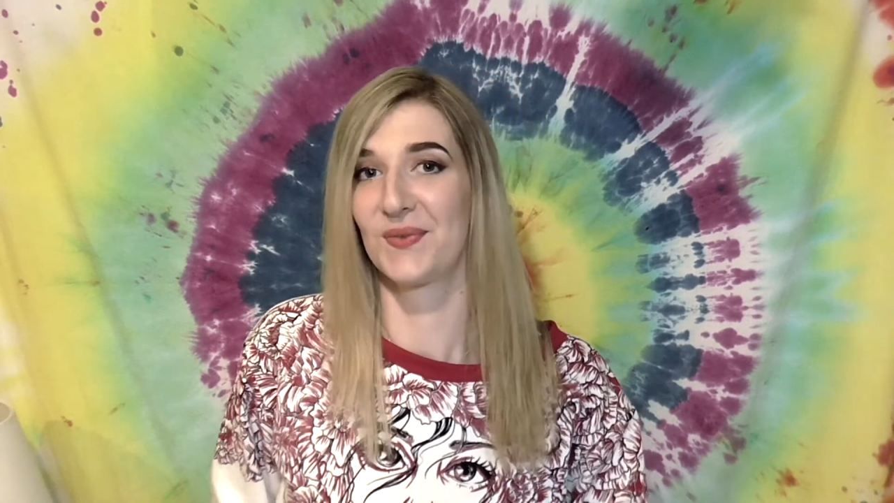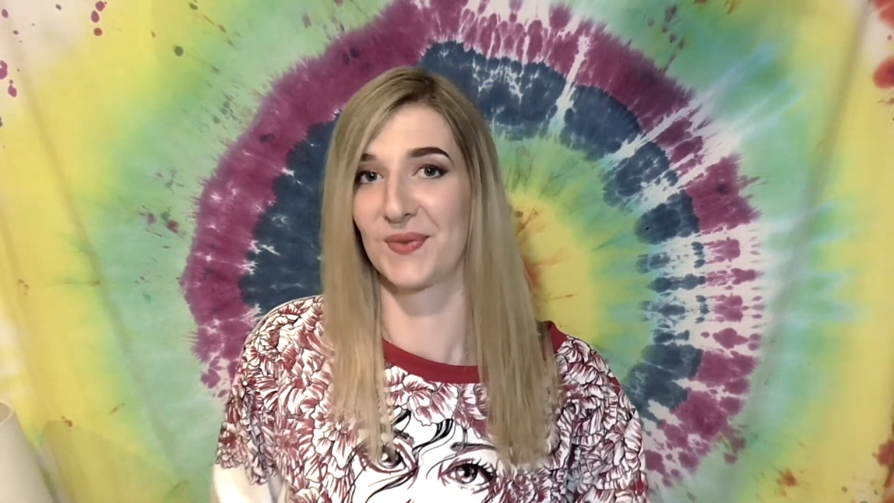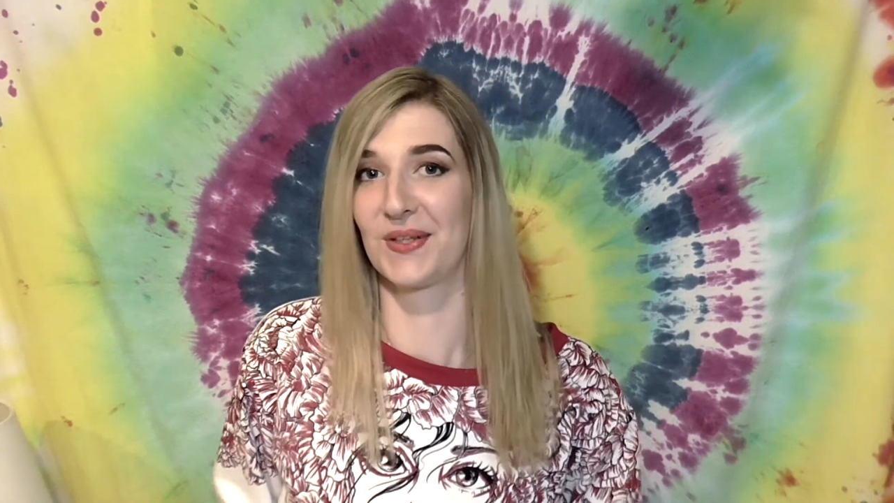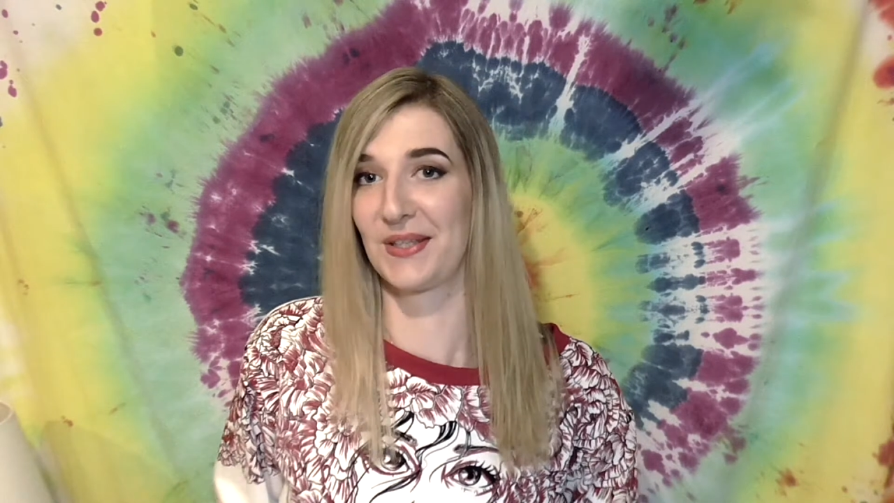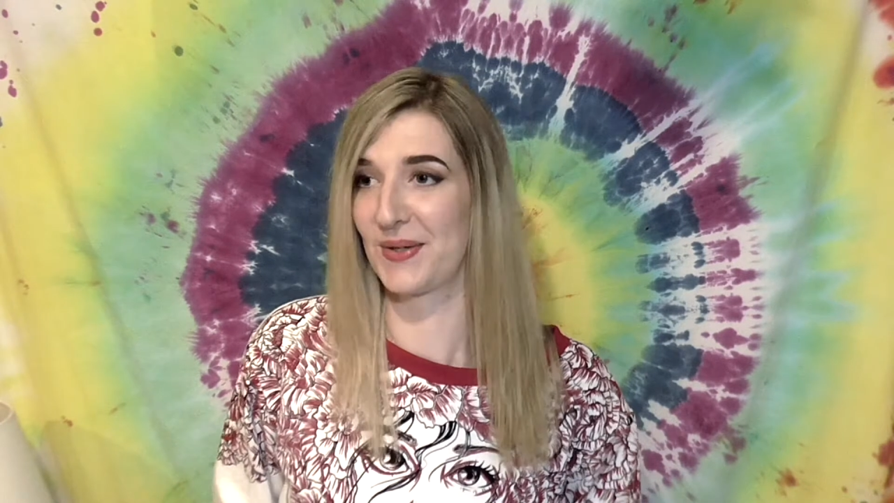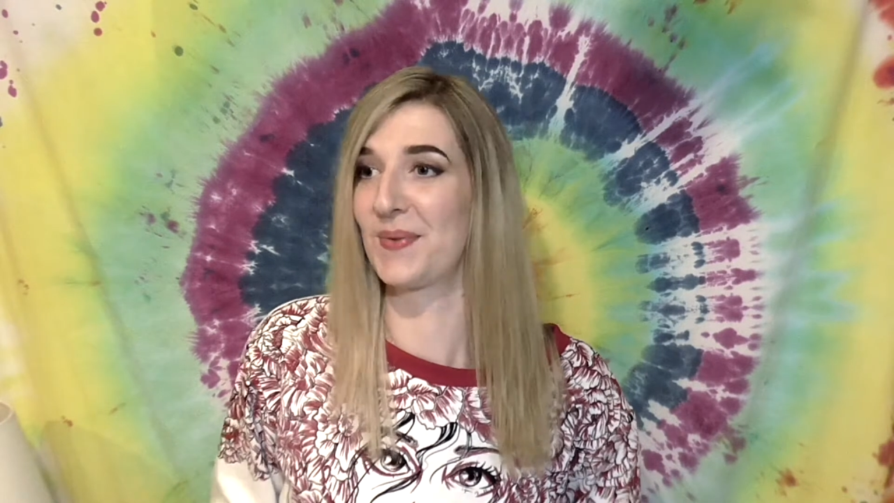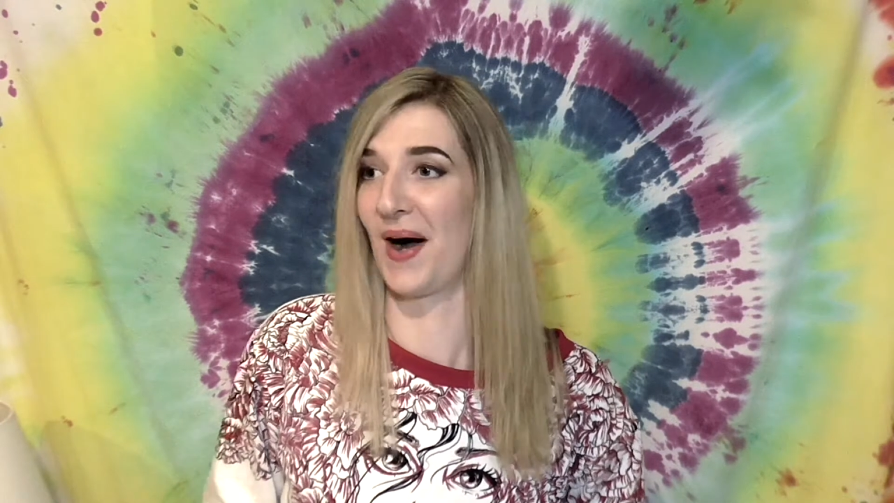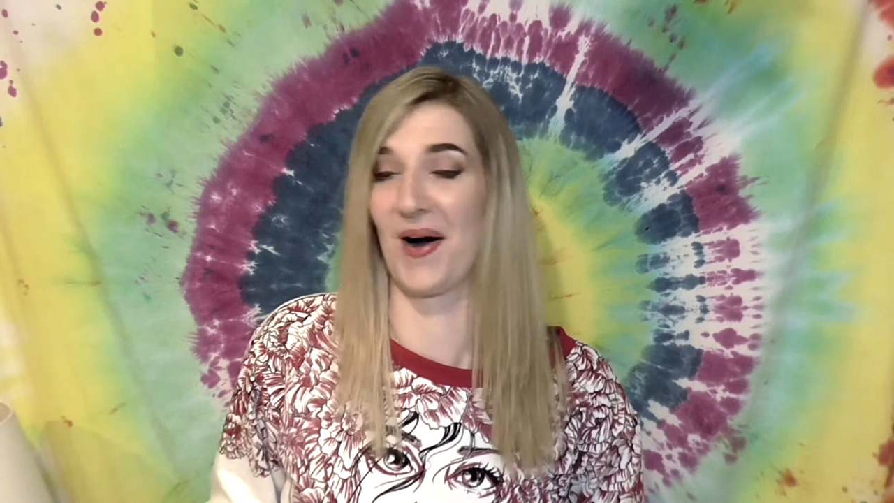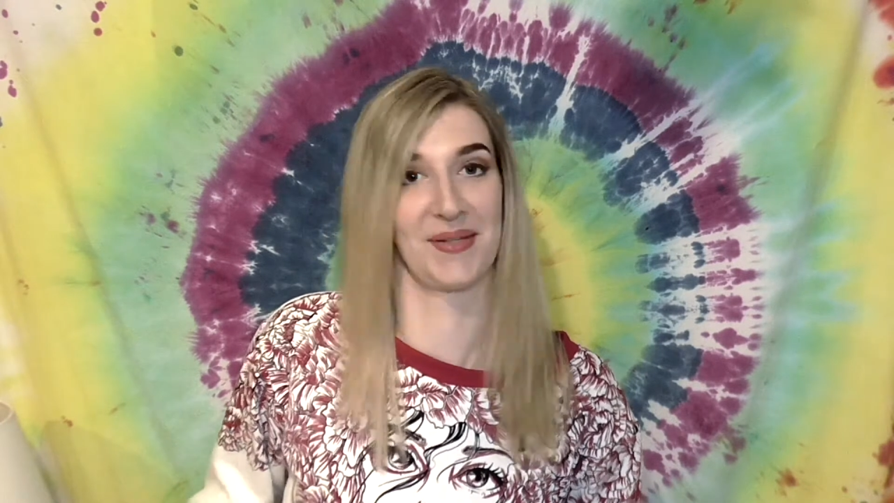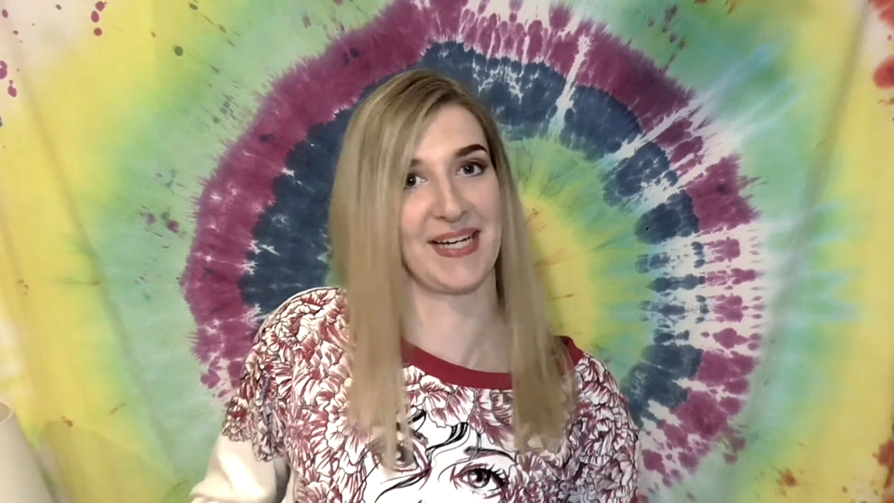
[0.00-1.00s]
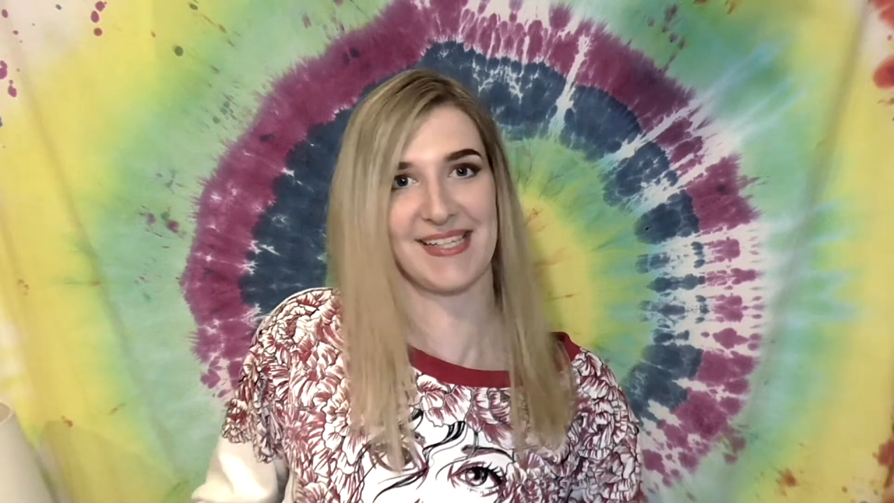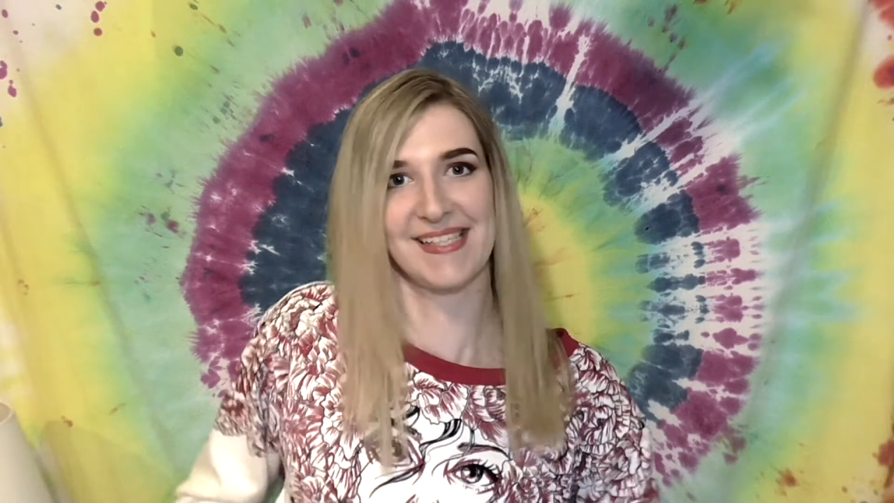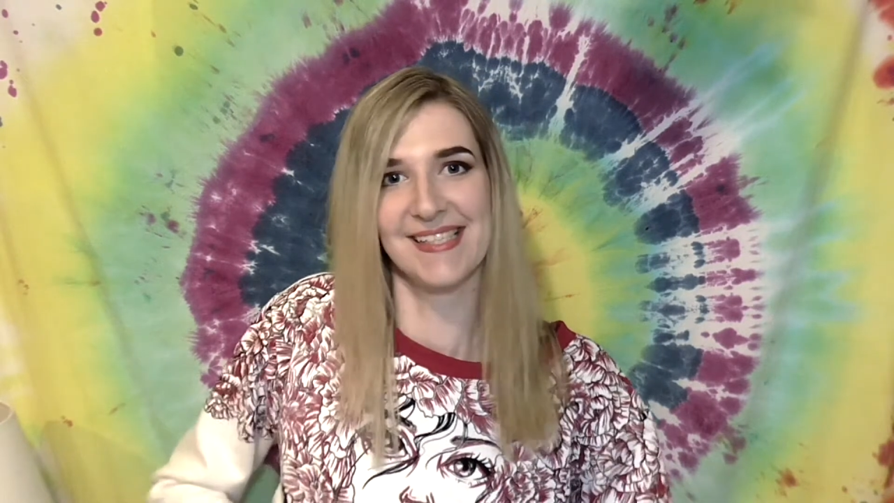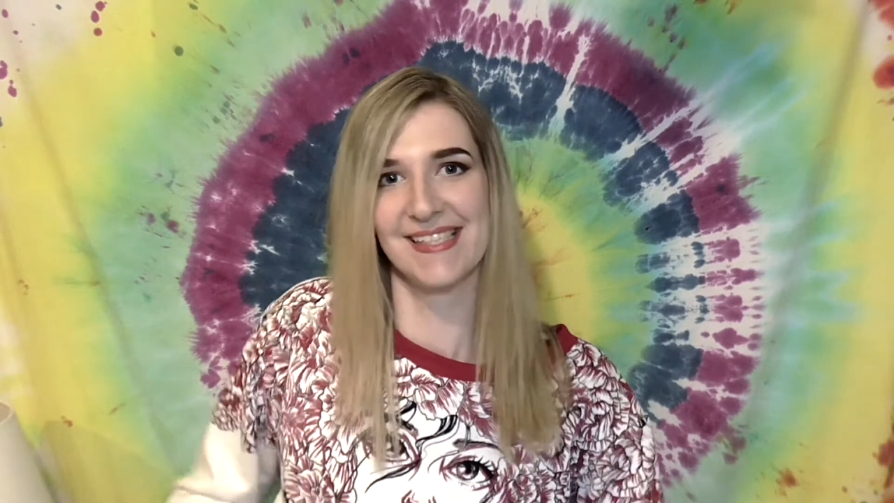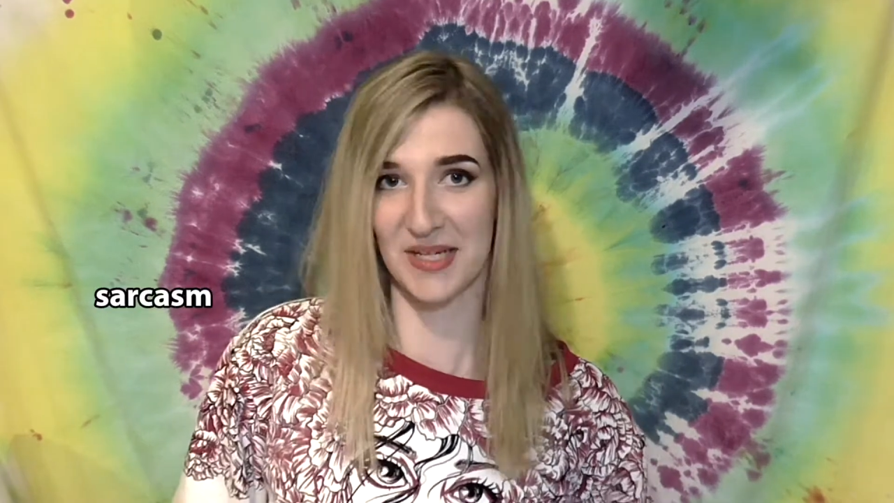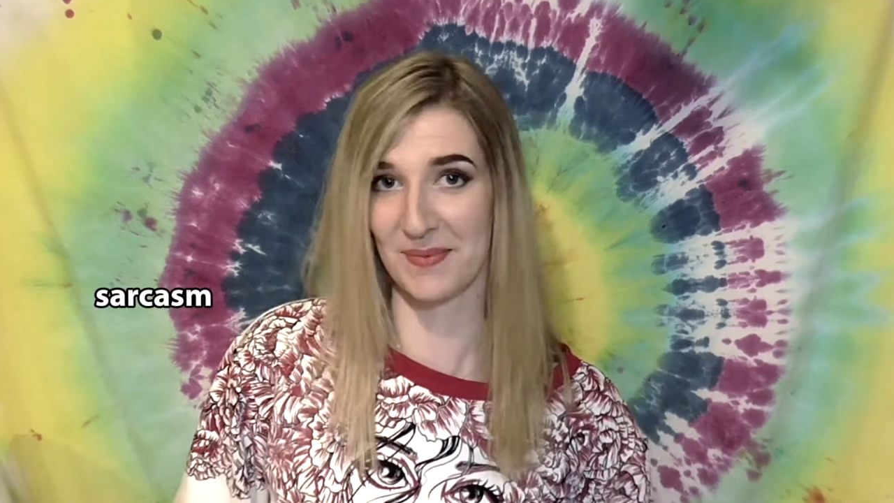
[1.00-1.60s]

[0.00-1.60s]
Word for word: for a little while yet.